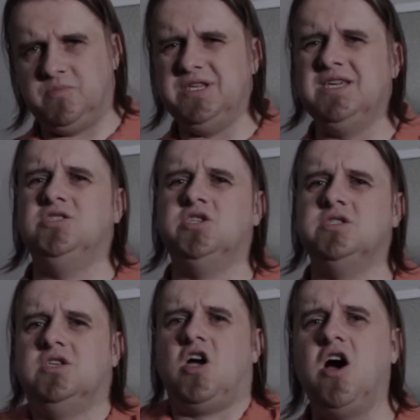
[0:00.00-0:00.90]
Please
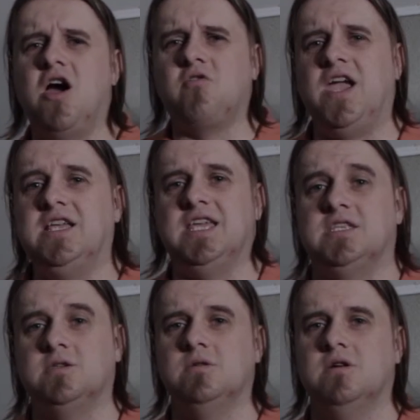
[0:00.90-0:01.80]
just R-rate
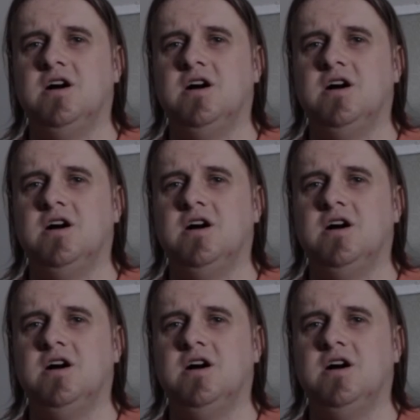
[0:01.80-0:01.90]
it.